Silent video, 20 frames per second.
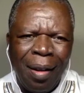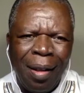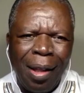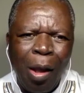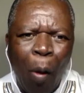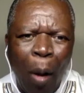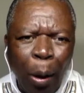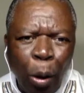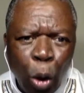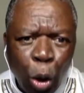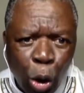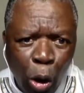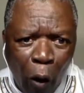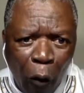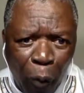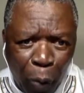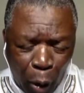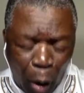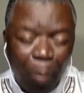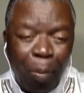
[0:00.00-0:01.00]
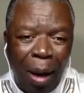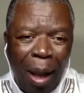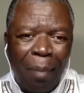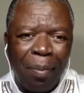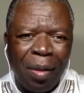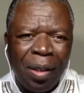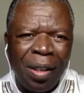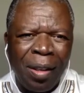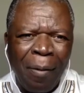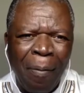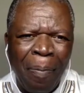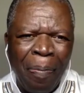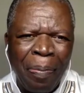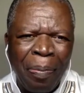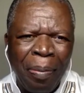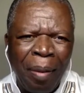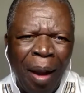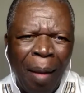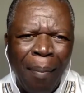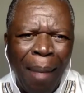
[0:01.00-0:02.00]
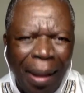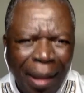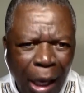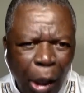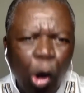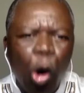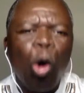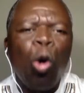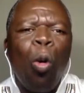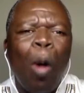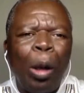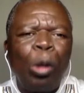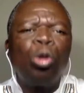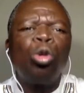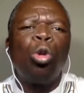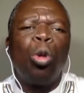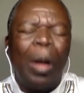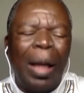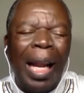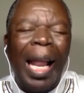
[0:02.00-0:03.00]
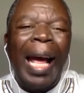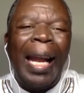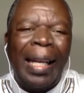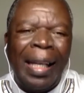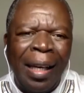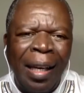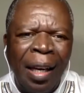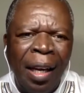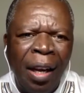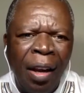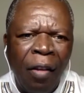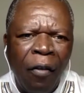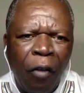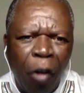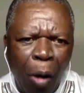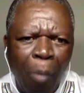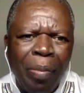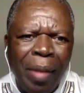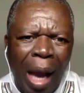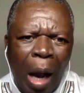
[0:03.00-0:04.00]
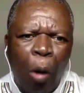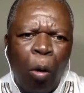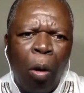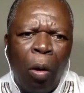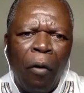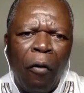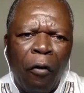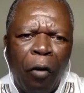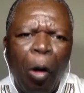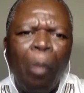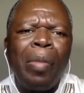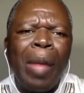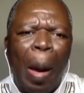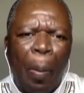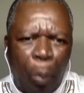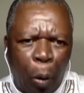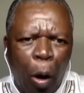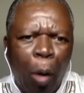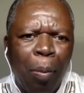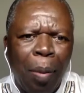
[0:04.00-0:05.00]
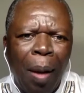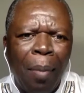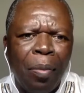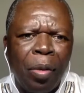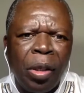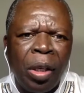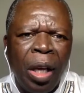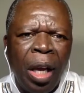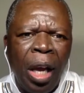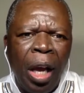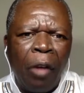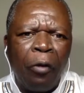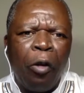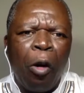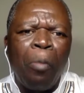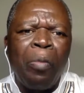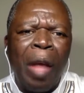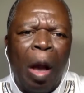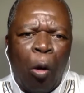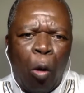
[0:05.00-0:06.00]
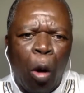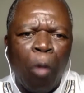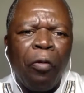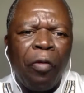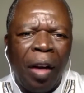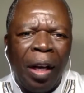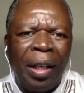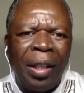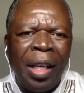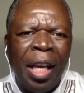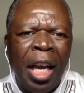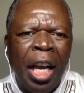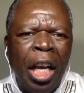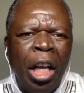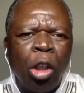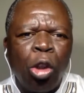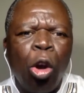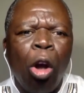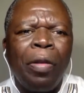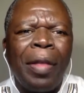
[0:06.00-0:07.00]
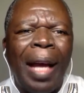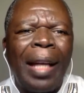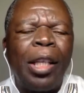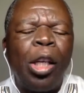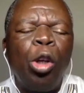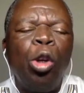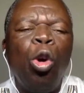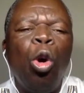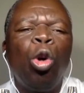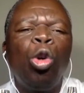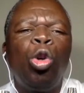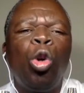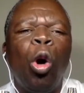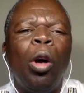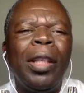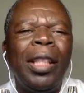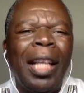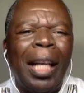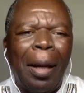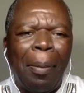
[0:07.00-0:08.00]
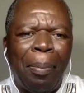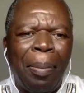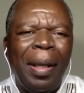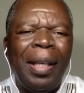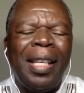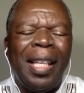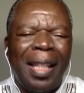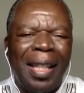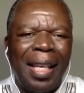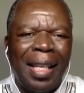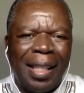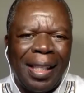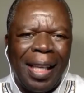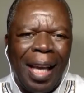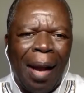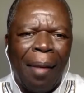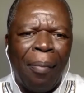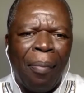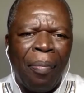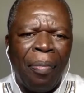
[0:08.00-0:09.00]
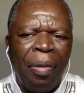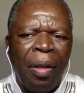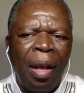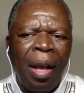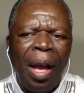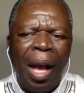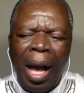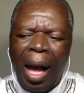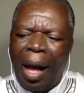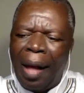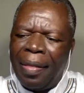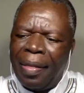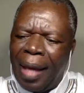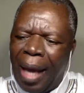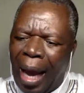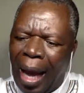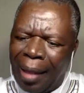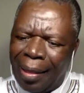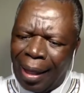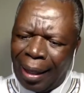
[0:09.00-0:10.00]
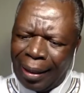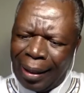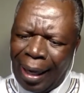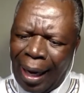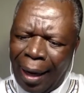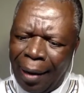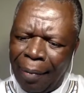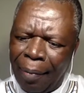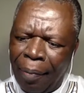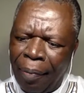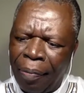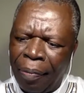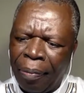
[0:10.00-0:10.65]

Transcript: They want to solve problems, but they don't want to learn from their problems and from their conflict, so that you don't repeat the same the other time.